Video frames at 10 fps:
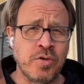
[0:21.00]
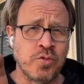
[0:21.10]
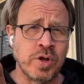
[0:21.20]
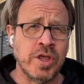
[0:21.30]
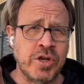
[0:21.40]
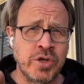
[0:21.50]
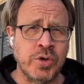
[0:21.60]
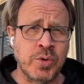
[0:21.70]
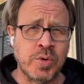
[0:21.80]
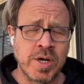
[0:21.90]
a really
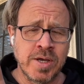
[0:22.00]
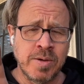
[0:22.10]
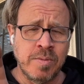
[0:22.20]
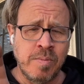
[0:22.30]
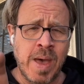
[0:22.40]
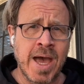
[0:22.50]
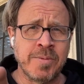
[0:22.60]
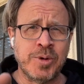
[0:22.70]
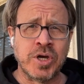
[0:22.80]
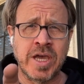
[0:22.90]
new
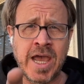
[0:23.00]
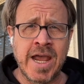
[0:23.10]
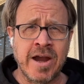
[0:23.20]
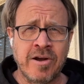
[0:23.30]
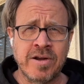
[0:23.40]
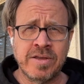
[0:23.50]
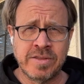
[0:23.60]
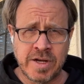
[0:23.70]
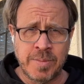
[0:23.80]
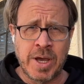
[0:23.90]
MacBook Air
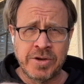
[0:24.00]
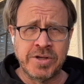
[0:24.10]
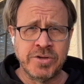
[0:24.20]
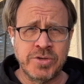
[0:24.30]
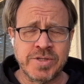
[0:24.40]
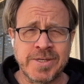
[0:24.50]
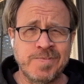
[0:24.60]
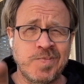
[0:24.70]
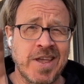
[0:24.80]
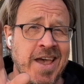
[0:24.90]
that I'm out here
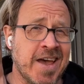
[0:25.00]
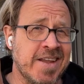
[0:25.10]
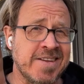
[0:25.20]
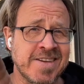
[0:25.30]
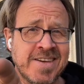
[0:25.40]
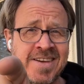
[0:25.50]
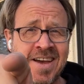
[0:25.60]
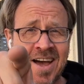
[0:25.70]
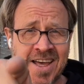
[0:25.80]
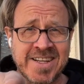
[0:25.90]
using, and
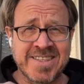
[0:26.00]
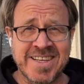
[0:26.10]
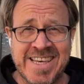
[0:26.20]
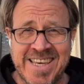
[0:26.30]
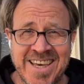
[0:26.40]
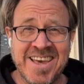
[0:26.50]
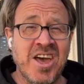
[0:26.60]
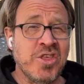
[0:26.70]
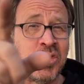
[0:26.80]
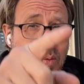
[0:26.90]
honestly,
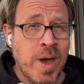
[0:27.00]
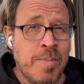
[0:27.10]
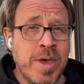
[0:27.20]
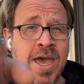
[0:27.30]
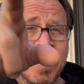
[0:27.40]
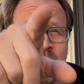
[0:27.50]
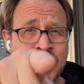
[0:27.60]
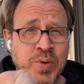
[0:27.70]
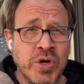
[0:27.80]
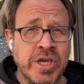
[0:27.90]
the
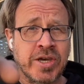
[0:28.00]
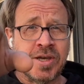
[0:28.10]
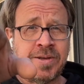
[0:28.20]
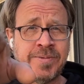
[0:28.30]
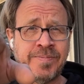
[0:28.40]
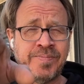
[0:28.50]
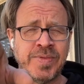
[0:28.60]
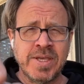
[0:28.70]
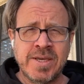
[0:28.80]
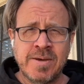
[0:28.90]
webcam's pretty good.
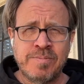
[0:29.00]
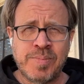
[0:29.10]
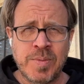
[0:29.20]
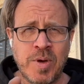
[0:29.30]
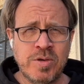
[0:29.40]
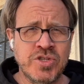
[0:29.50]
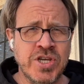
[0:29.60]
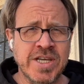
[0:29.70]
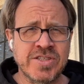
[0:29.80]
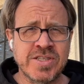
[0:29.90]
But
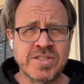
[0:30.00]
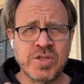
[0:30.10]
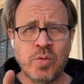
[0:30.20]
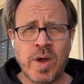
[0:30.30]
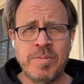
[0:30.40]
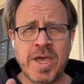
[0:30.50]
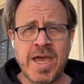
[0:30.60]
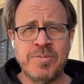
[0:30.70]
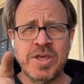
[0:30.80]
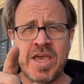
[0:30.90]
most chances, the
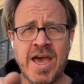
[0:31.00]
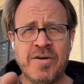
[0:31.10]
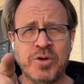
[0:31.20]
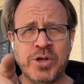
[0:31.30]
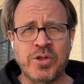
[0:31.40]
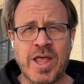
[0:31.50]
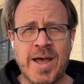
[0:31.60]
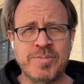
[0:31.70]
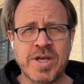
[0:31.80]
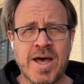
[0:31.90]
webcam that you have on your
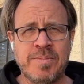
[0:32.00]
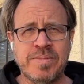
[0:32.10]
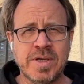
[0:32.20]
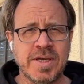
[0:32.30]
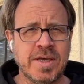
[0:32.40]
laptop,